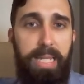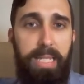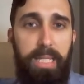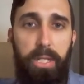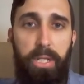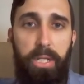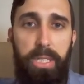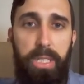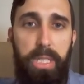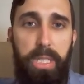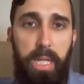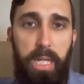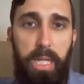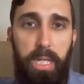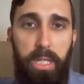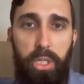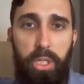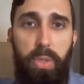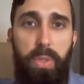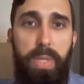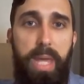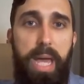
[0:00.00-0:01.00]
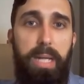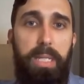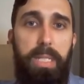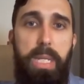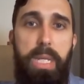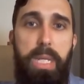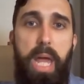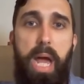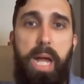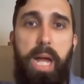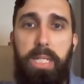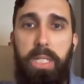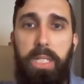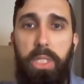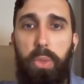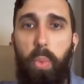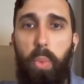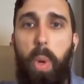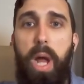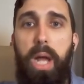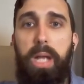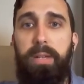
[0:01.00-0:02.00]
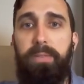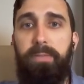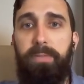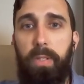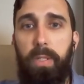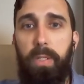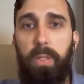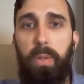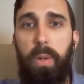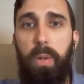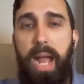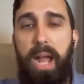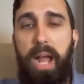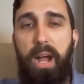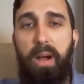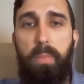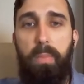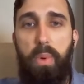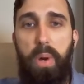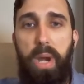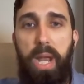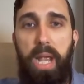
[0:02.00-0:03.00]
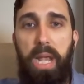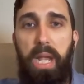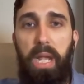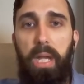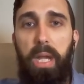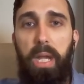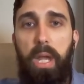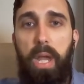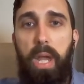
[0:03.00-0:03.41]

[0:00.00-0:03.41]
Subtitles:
such as the 2009 swine flu outbreak,